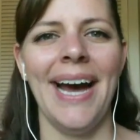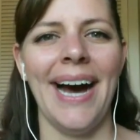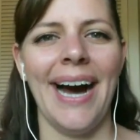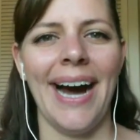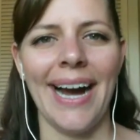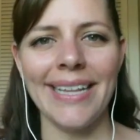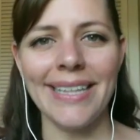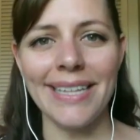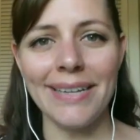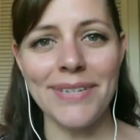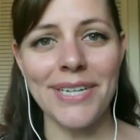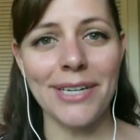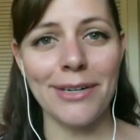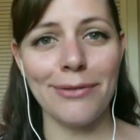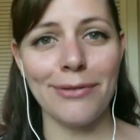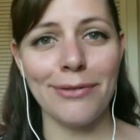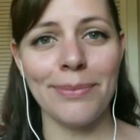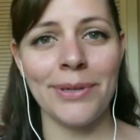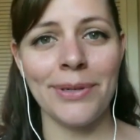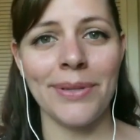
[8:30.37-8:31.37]
I'd love to hear
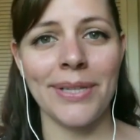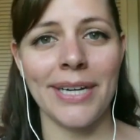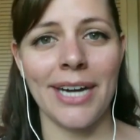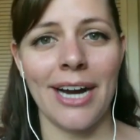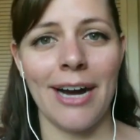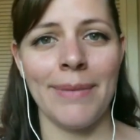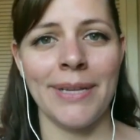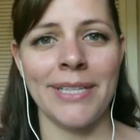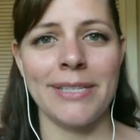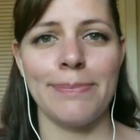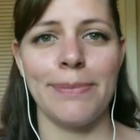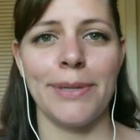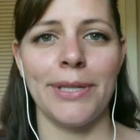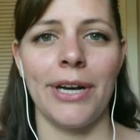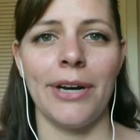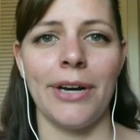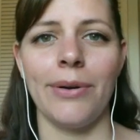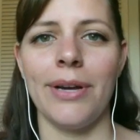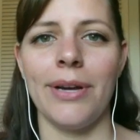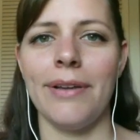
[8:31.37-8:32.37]
from you in the comments
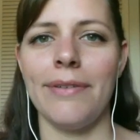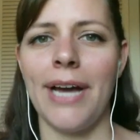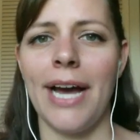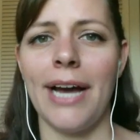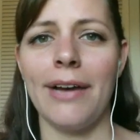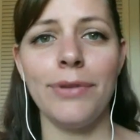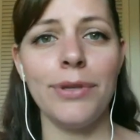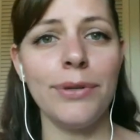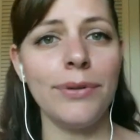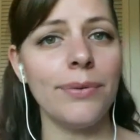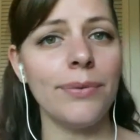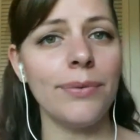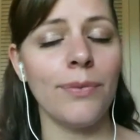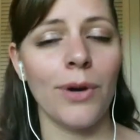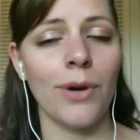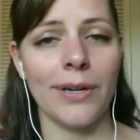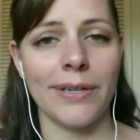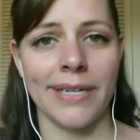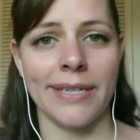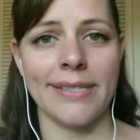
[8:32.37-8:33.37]
below. Have you
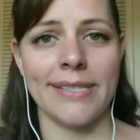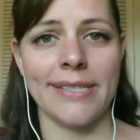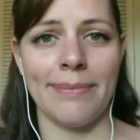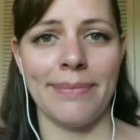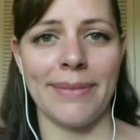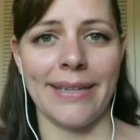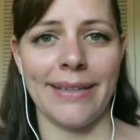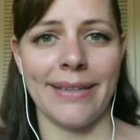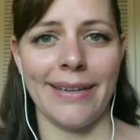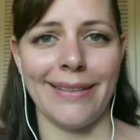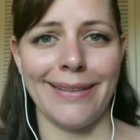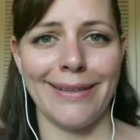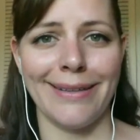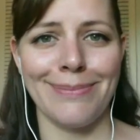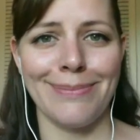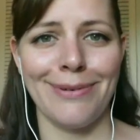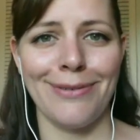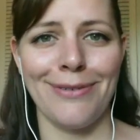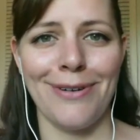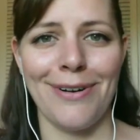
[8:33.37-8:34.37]
worked on something like this
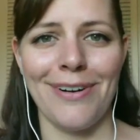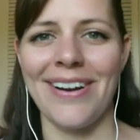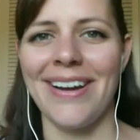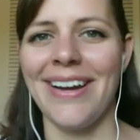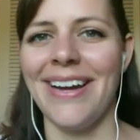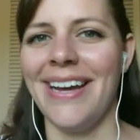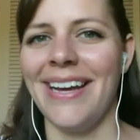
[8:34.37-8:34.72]
before?